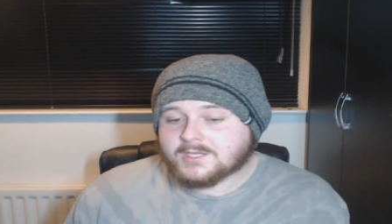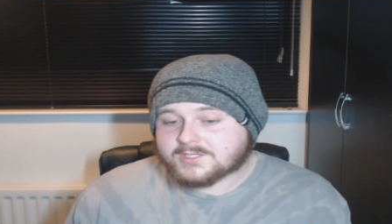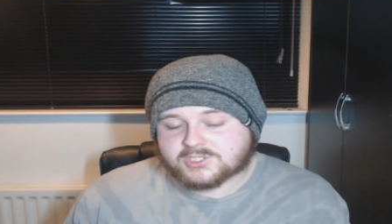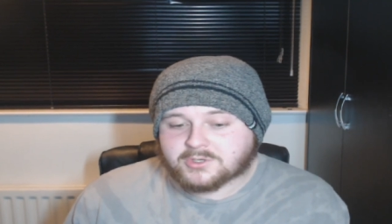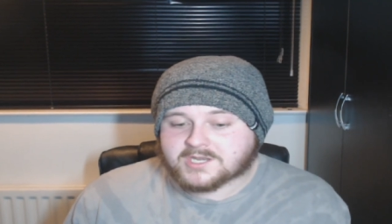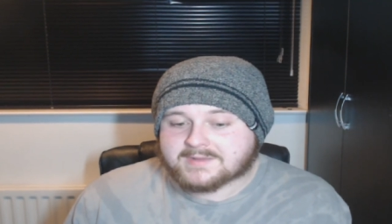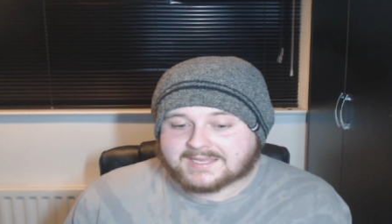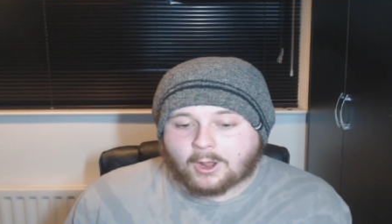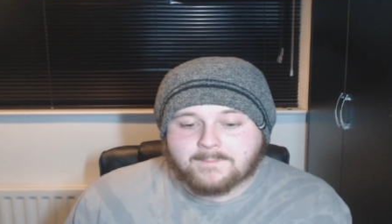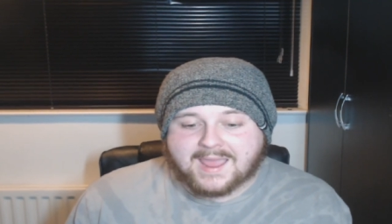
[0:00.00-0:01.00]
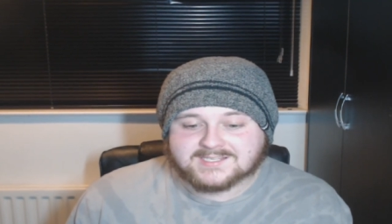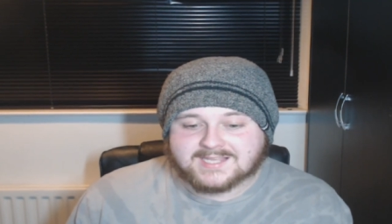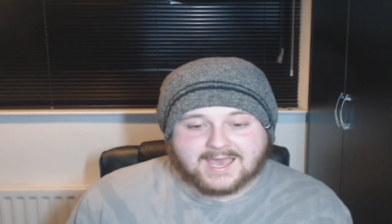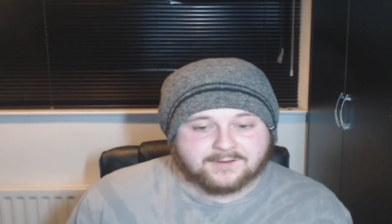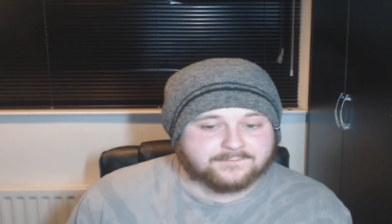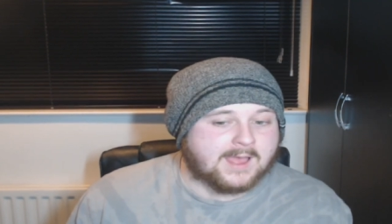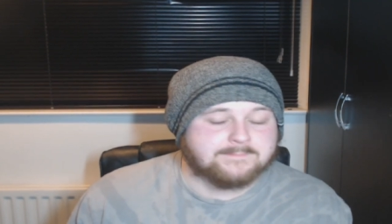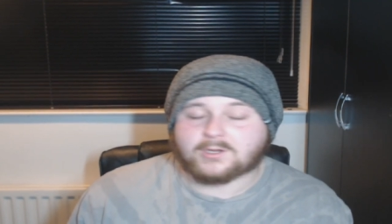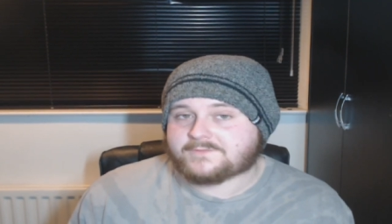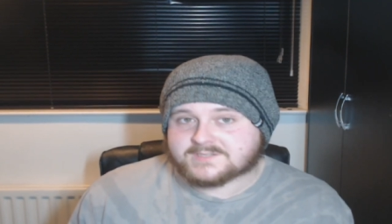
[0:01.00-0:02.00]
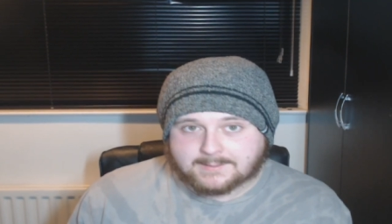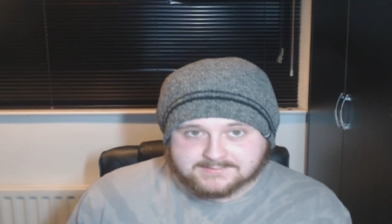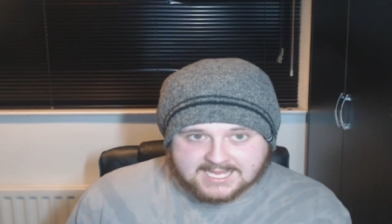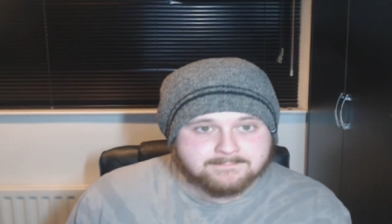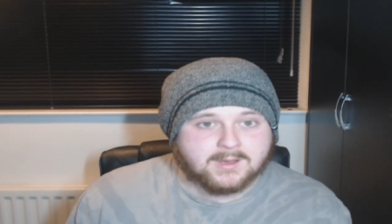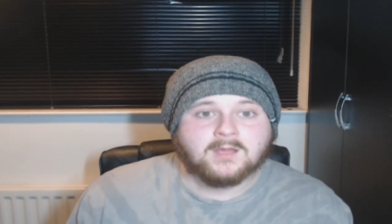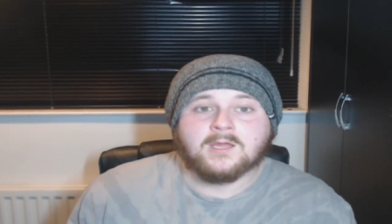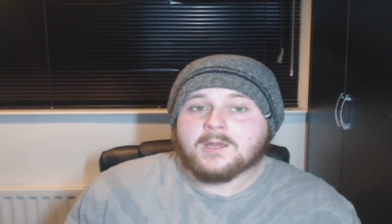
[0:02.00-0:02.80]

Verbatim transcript: So did Miguel Baeza, had a fight booked for September.